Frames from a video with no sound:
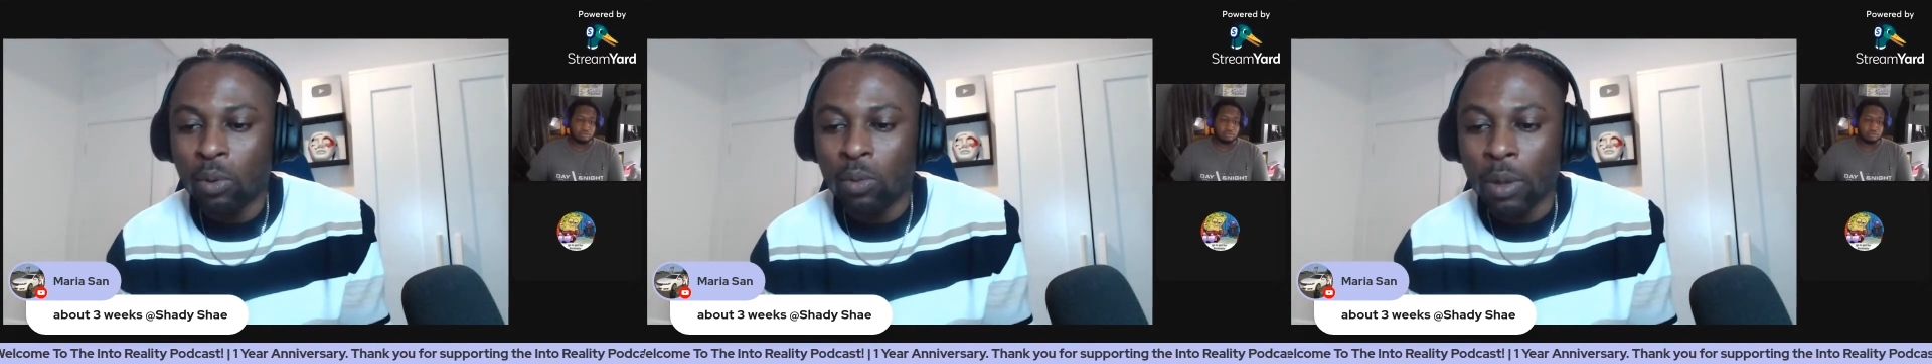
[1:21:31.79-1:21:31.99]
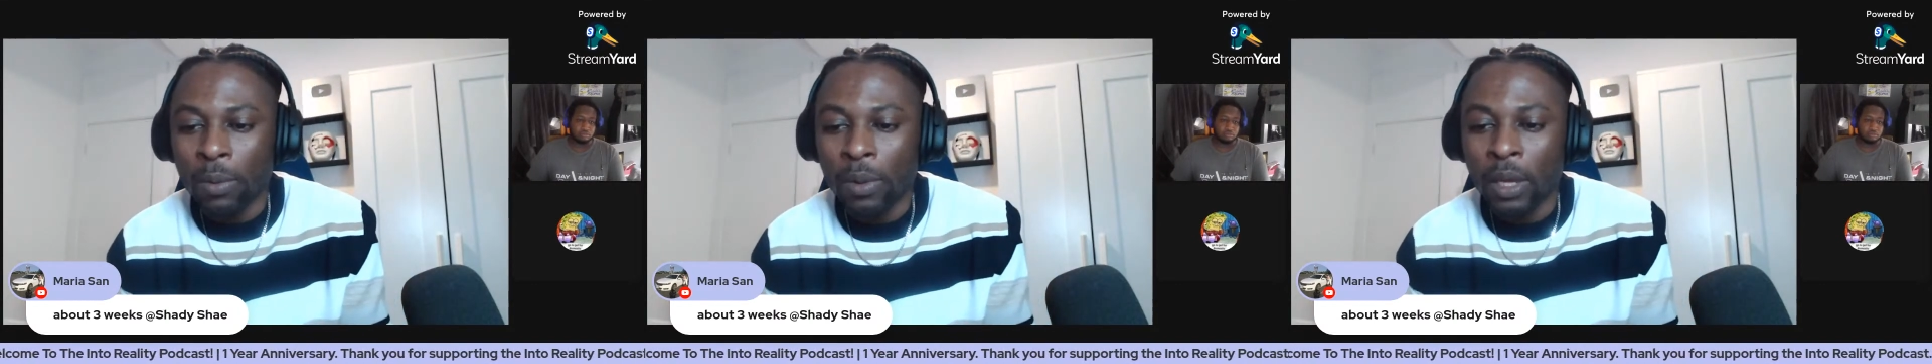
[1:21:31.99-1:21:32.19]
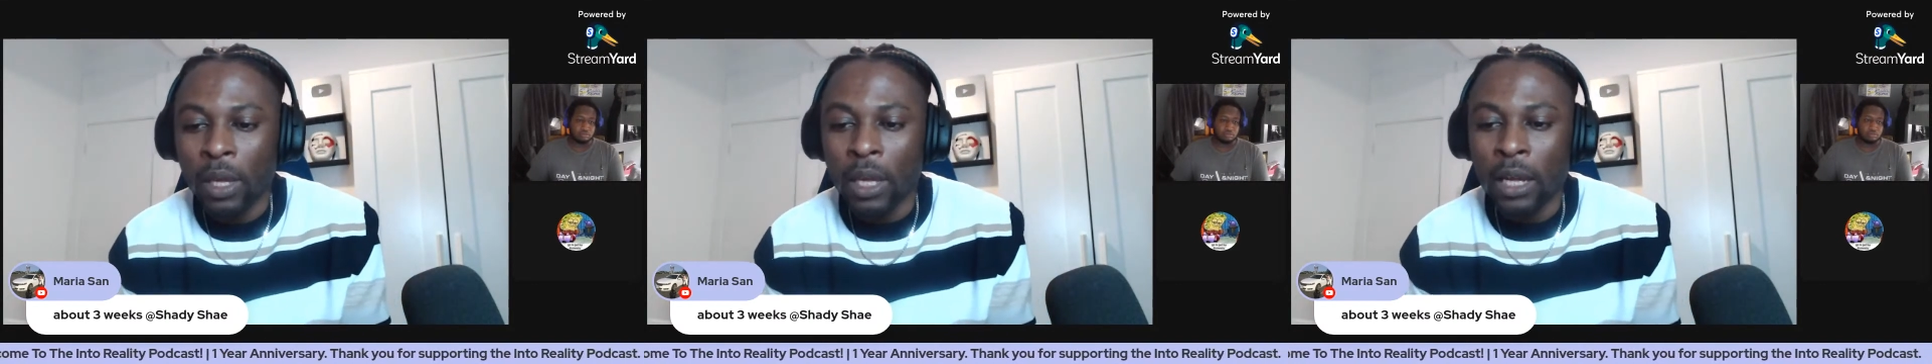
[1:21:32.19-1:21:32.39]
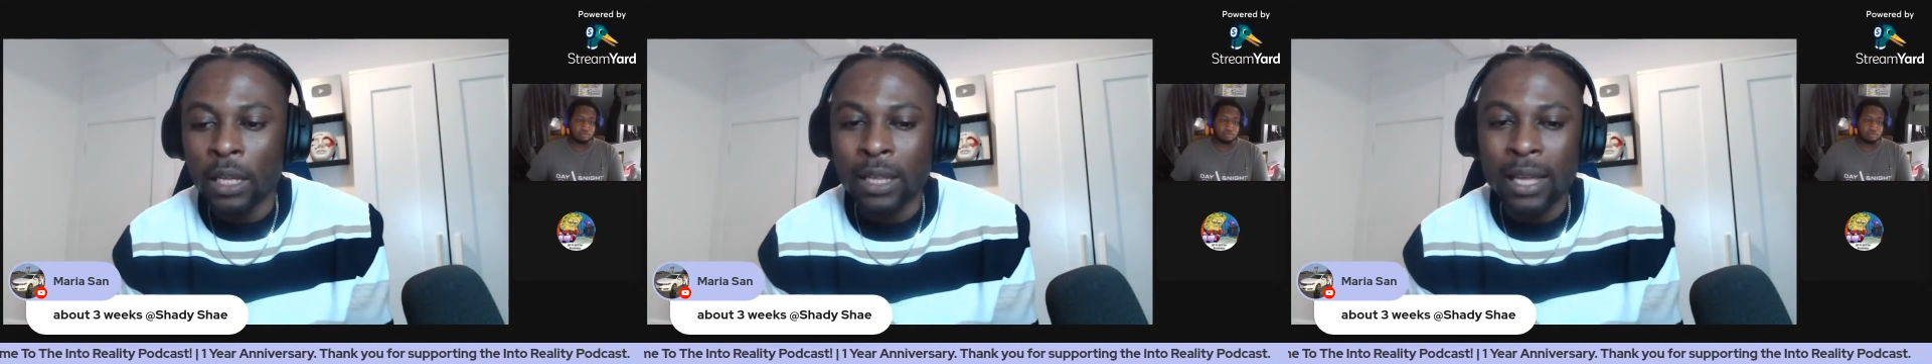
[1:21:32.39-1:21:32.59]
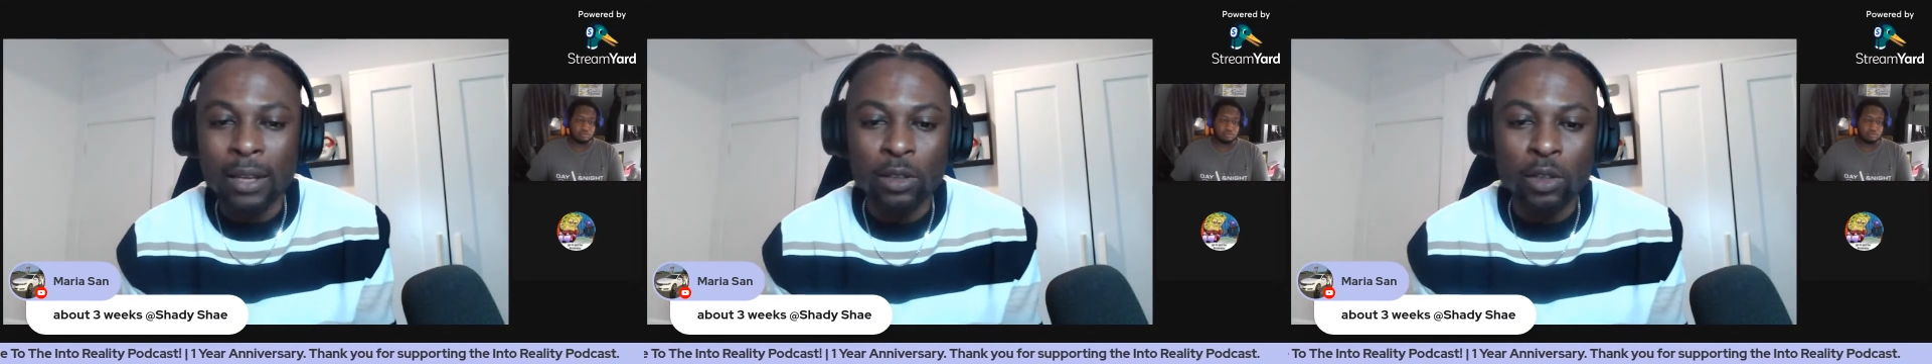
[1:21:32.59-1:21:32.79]
maybe
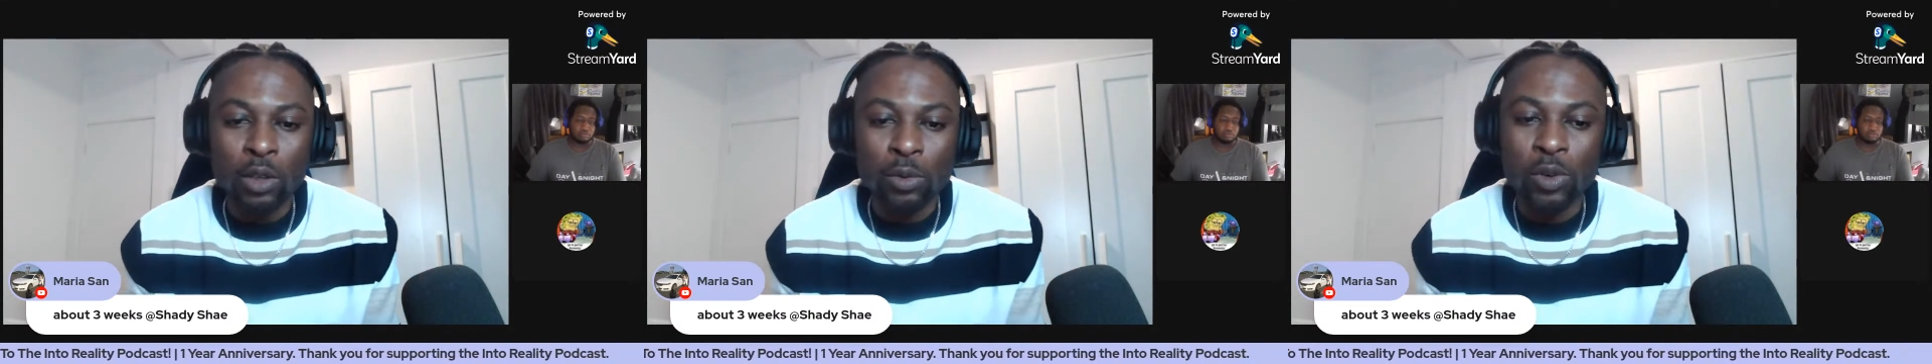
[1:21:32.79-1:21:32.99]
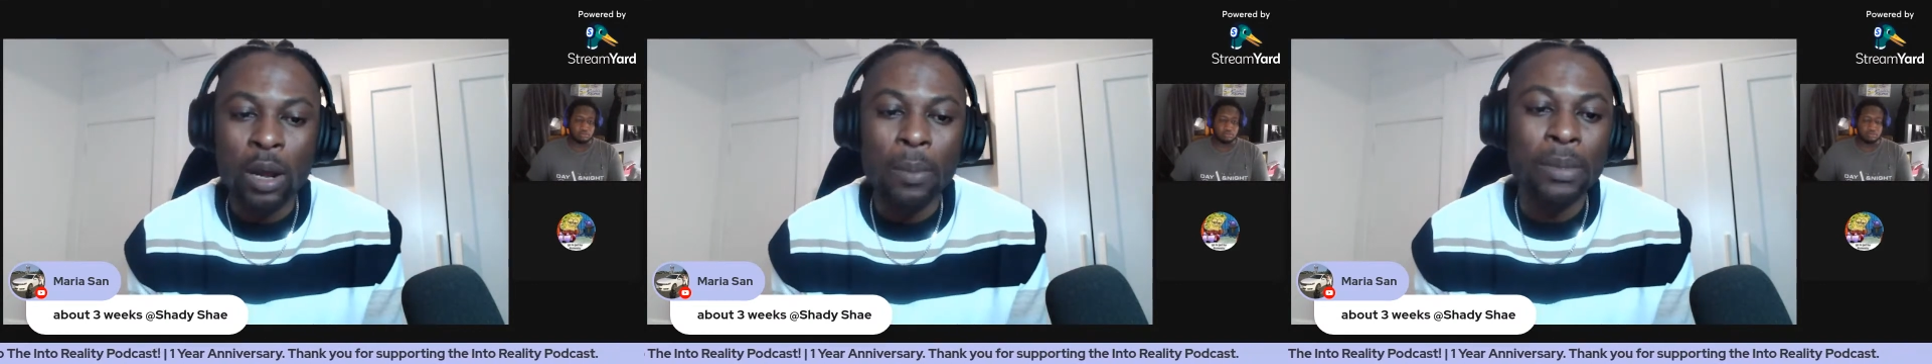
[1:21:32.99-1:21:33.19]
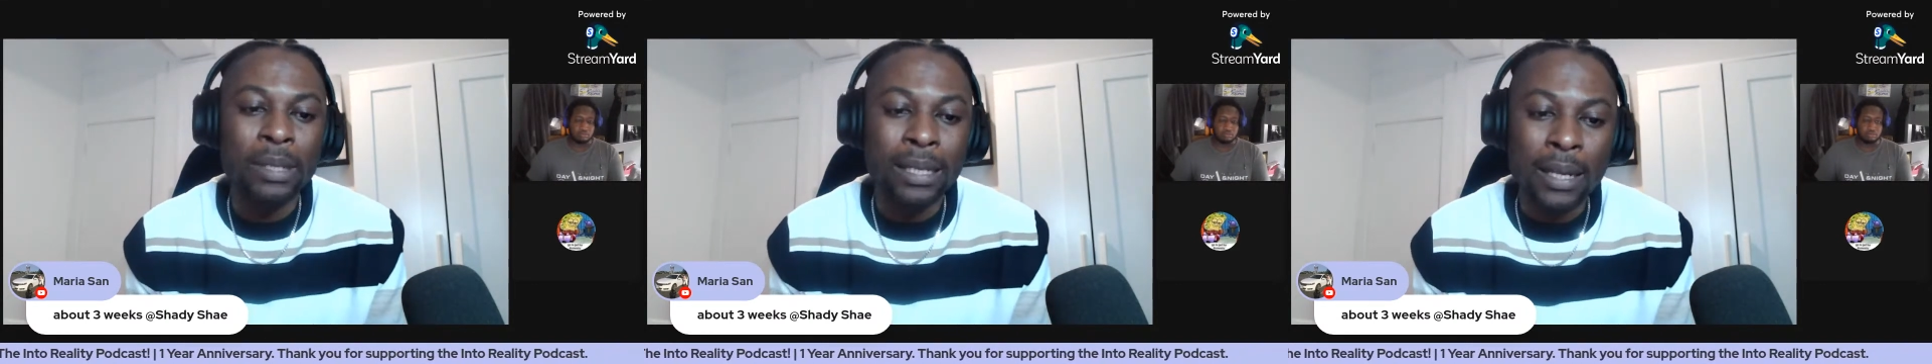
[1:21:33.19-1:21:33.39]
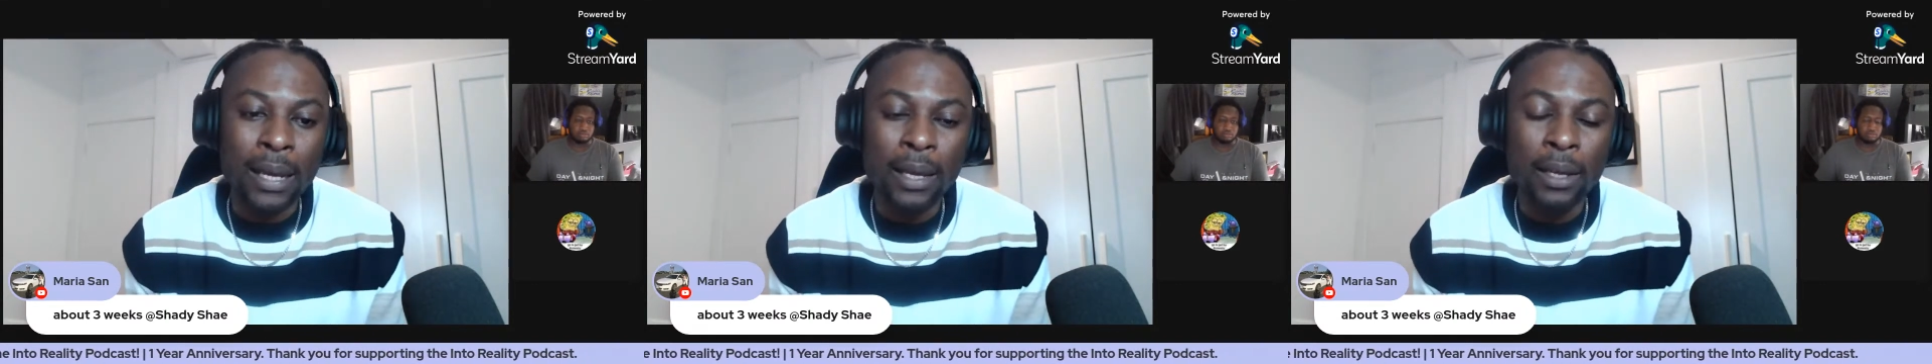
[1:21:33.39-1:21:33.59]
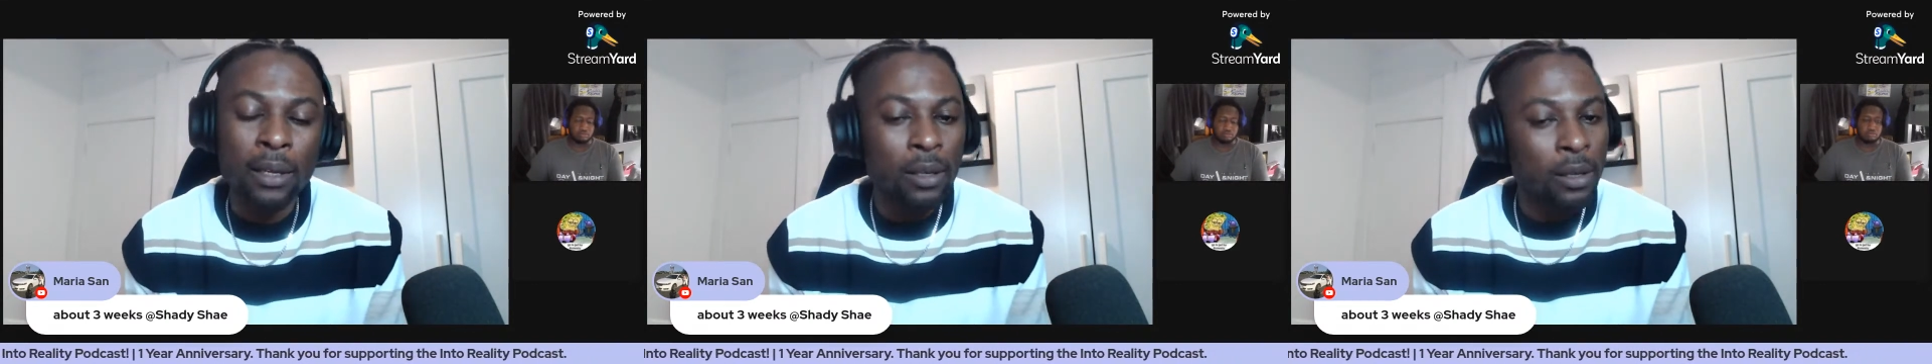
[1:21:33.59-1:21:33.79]
1,000 subscribers a day.